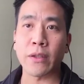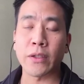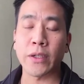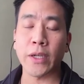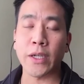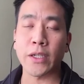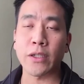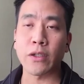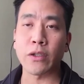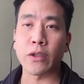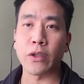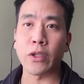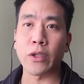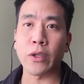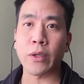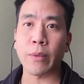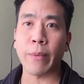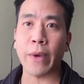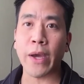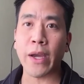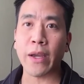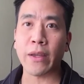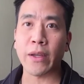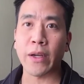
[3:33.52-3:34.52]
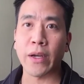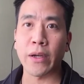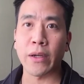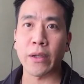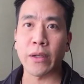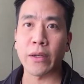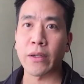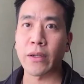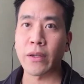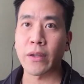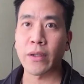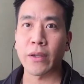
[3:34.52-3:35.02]
chance to look back
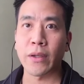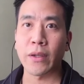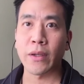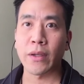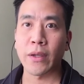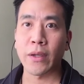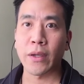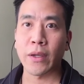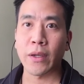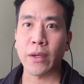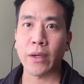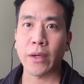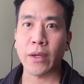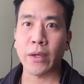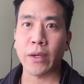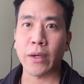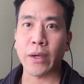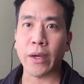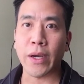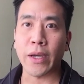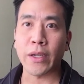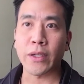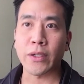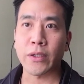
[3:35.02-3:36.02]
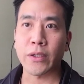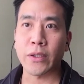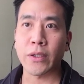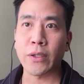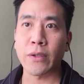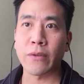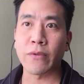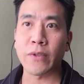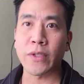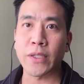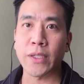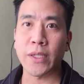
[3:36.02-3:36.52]
on, I should
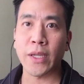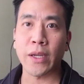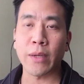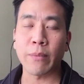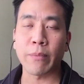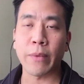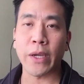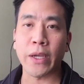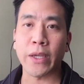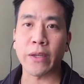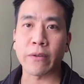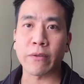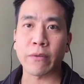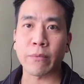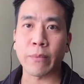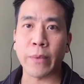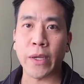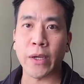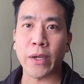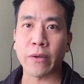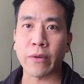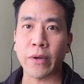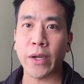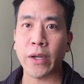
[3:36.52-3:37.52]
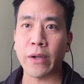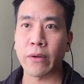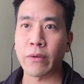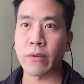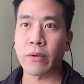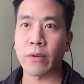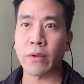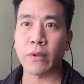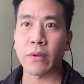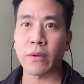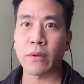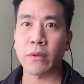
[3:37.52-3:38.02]
have stayed my
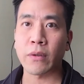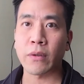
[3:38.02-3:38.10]
ground